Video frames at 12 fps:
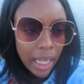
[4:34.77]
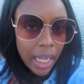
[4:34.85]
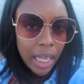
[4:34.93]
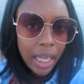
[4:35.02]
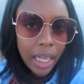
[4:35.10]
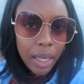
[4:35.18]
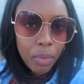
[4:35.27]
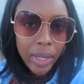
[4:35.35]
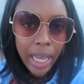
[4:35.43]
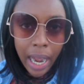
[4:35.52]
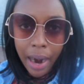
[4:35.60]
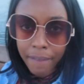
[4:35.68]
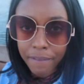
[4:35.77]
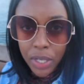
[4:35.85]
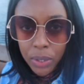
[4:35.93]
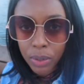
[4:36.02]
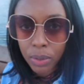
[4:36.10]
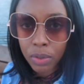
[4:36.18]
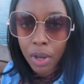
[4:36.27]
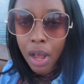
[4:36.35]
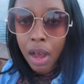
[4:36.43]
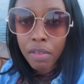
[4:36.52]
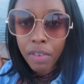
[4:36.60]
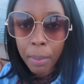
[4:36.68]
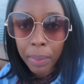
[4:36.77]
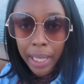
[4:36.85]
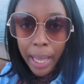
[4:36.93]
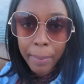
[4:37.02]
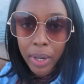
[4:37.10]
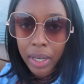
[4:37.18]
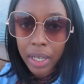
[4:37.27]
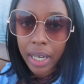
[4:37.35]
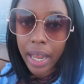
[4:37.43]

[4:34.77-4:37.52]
and we got our food from Plant Burger.